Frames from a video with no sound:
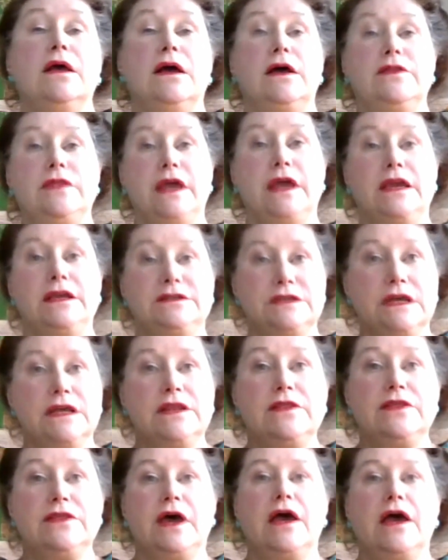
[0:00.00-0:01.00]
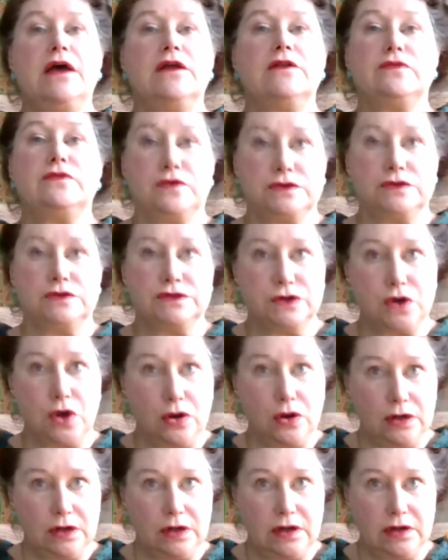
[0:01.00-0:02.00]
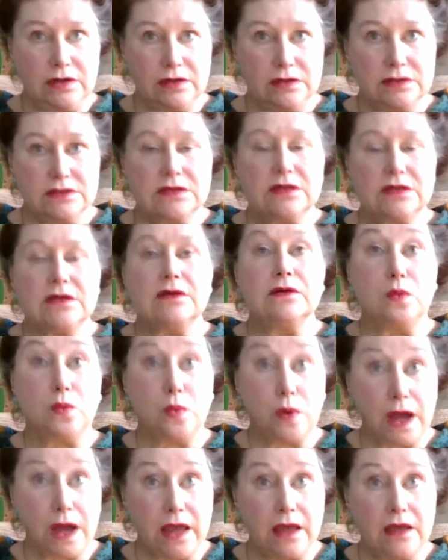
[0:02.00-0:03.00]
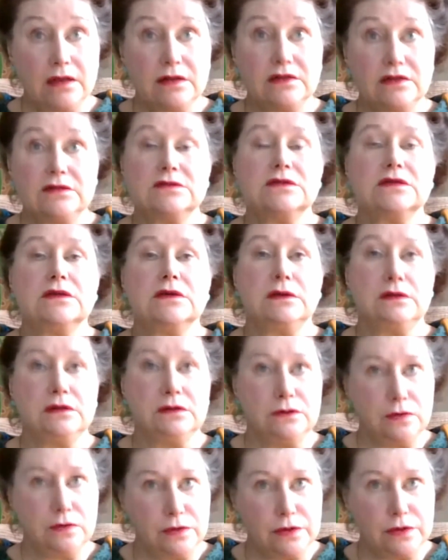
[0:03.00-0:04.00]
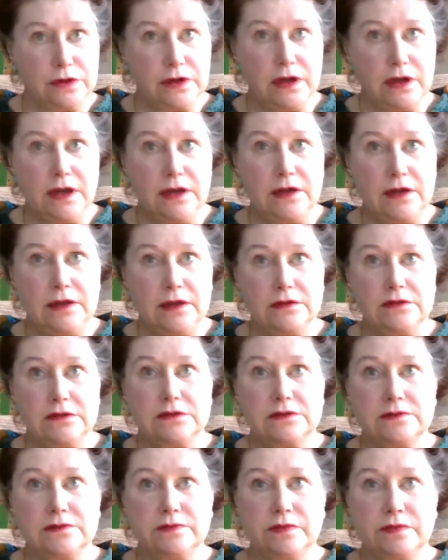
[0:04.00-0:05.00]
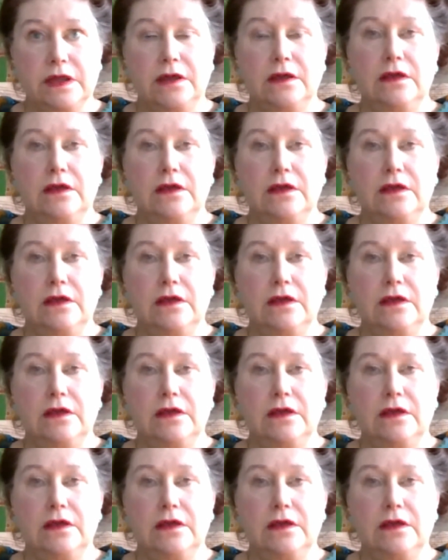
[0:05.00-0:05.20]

And they did that for Scotland, Wales, and Northern Ireland.